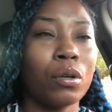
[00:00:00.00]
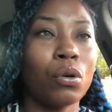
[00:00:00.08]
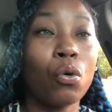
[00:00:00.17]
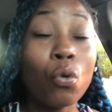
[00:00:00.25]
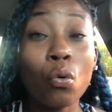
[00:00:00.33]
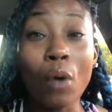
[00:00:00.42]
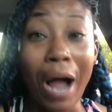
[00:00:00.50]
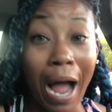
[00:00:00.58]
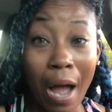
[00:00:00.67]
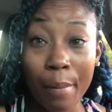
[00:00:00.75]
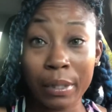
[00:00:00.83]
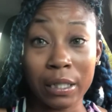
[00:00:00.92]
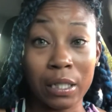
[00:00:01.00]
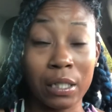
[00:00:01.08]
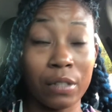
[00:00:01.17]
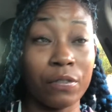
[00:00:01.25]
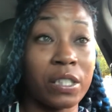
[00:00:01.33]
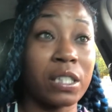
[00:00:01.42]
who I
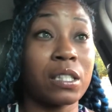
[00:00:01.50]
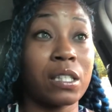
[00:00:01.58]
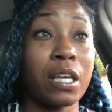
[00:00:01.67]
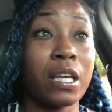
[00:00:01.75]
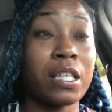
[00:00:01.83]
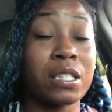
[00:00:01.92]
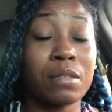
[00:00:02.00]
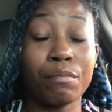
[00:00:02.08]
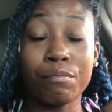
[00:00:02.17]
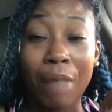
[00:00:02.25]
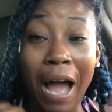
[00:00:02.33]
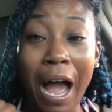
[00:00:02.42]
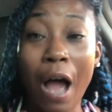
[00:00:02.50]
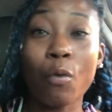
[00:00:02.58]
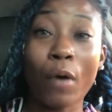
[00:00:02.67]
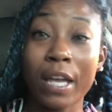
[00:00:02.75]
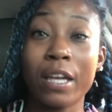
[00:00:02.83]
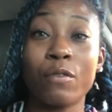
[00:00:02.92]
believe is is my
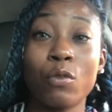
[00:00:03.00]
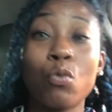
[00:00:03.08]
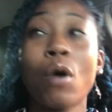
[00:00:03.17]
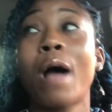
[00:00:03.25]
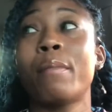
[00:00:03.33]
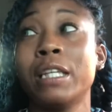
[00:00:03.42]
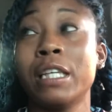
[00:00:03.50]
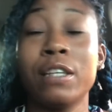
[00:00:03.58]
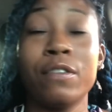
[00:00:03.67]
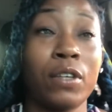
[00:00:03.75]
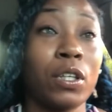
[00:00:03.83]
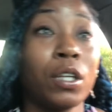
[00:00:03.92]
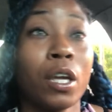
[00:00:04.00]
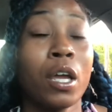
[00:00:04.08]
way and who I believe in